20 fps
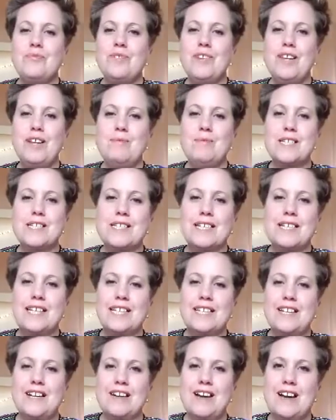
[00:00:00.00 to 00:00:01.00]
I'm just
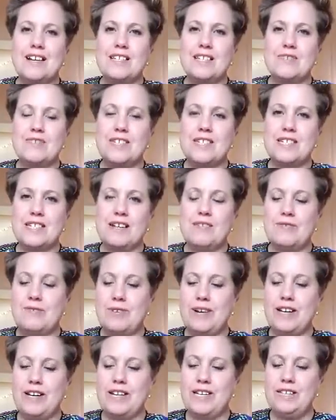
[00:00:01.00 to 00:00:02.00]
getting the last of the stuff
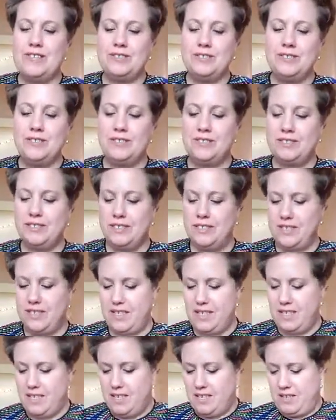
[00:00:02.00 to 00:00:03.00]
ready
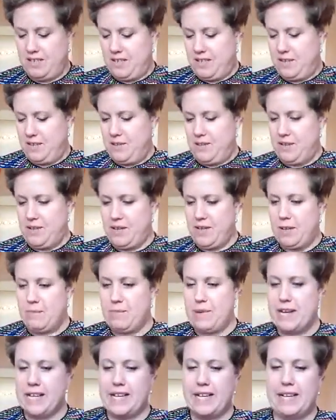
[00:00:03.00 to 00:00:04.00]
and
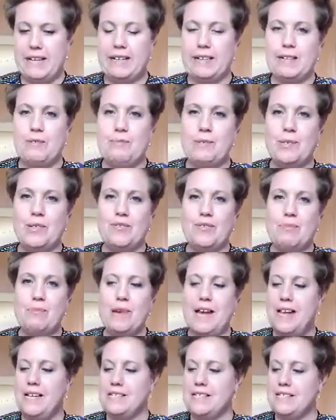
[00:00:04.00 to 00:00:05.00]
making a little bit of a
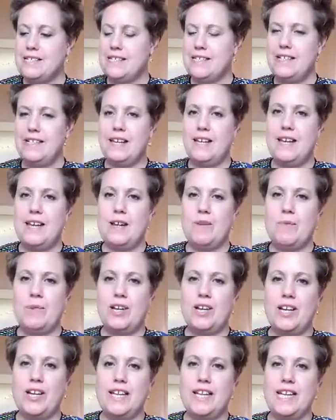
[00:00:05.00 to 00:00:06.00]
mess, and we're
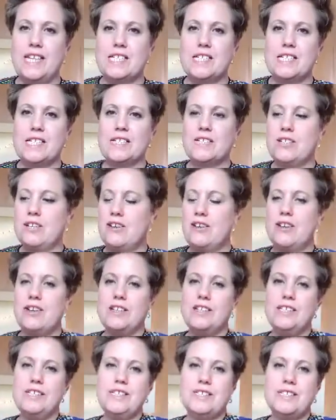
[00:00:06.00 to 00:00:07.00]
going to get
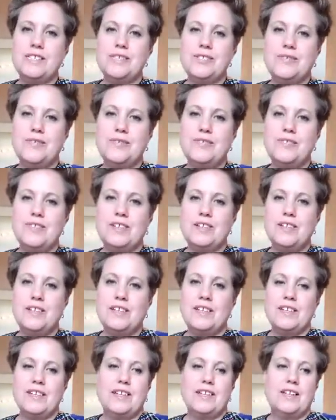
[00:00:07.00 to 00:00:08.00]
started.
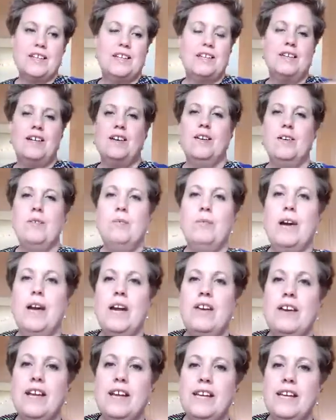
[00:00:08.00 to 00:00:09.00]

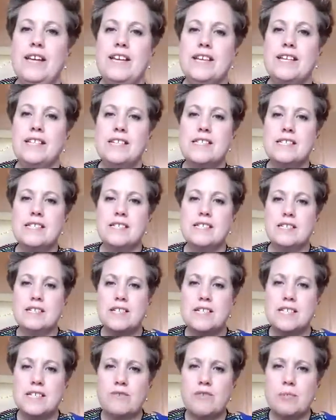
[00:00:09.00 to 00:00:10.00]
Where is
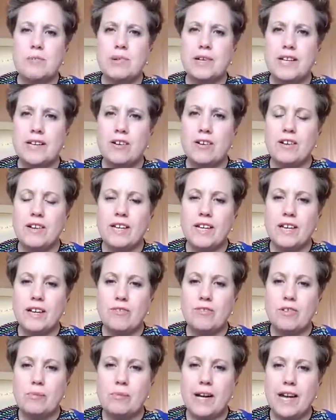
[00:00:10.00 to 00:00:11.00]
everybody on here
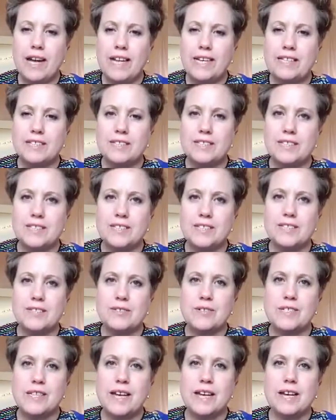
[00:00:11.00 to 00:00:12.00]
from Ireland?
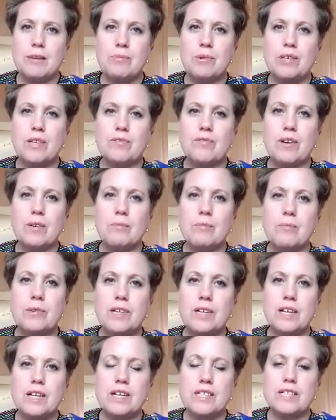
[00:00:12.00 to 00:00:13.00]
Or is anybody
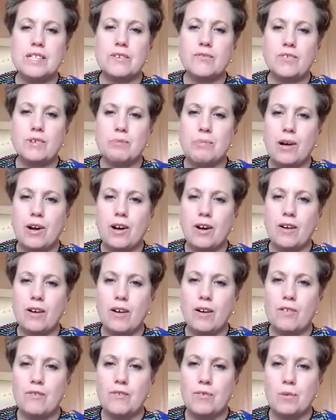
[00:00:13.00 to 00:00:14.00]
from a different part
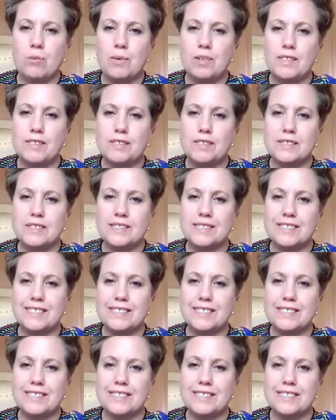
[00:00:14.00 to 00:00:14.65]
of the world?